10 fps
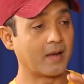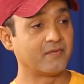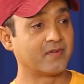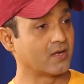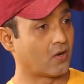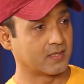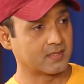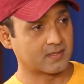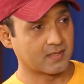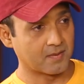I'll be very
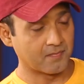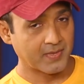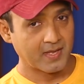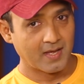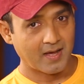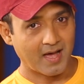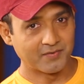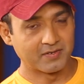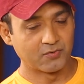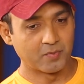honest,
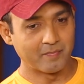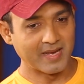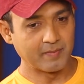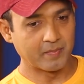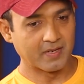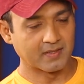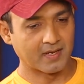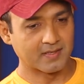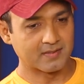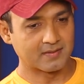I've interviewed many people in the
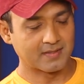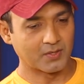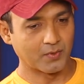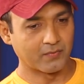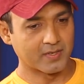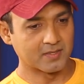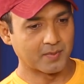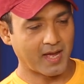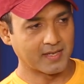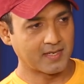last 10-12 years,
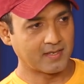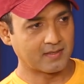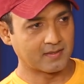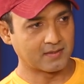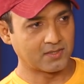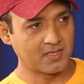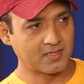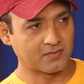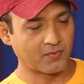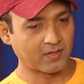but I think
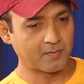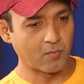she's one of the